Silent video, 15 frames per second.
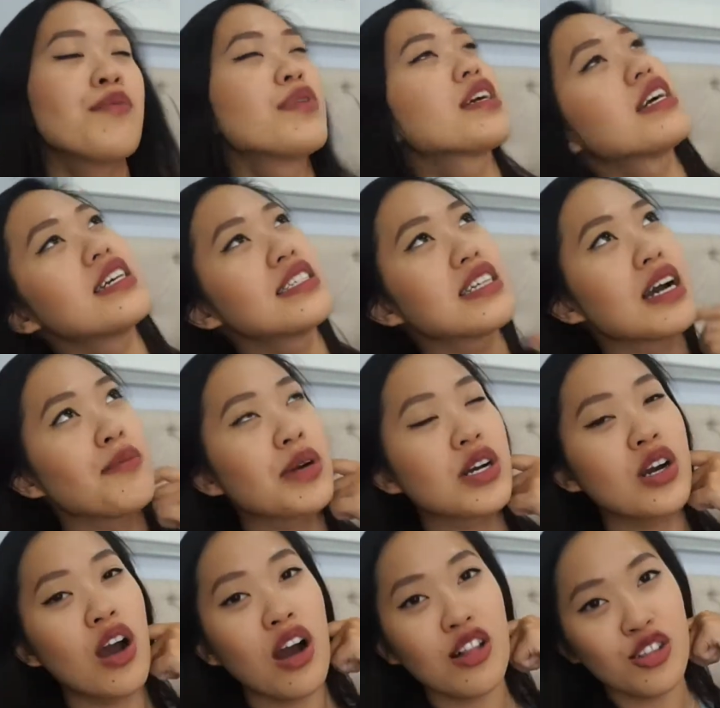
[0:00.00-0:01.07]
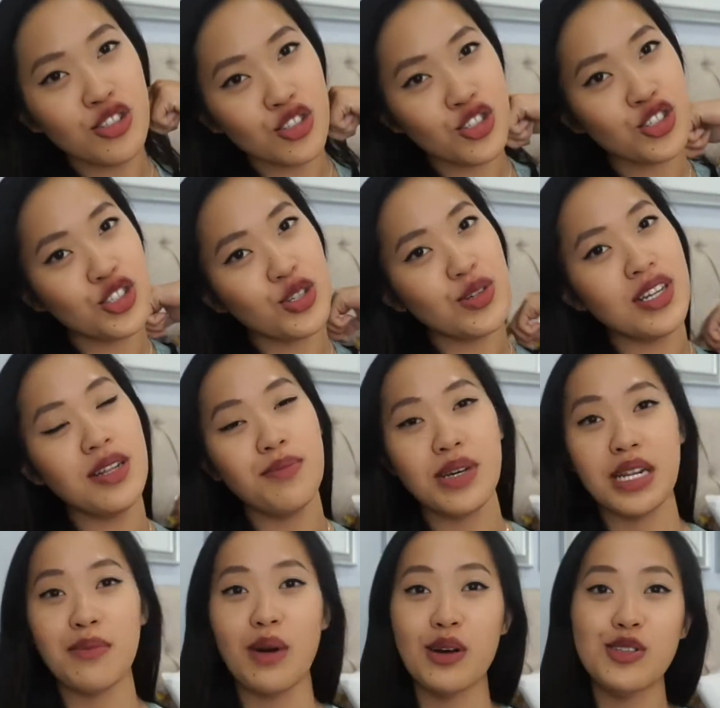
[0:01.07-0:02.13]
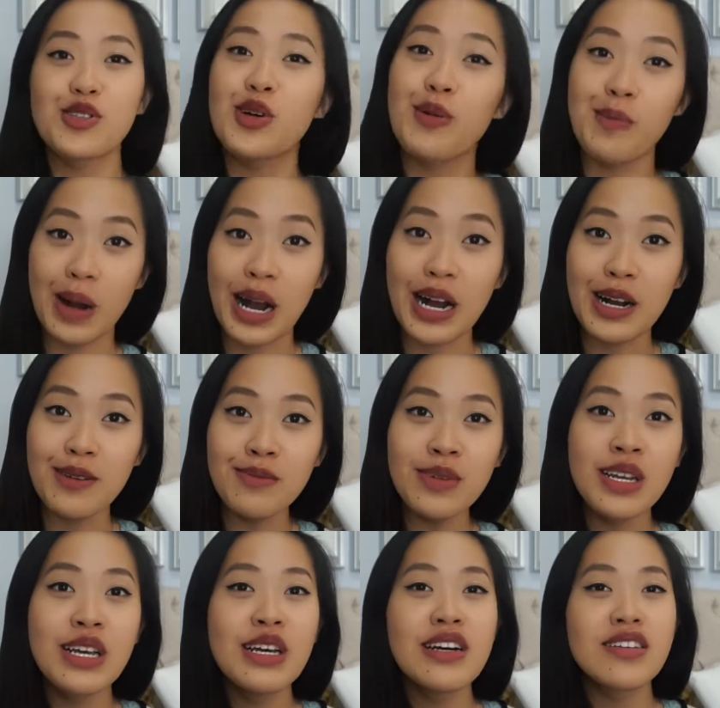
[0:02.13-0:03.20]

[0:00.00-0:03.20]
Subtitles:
because I'm a college student, but I'm also a mom.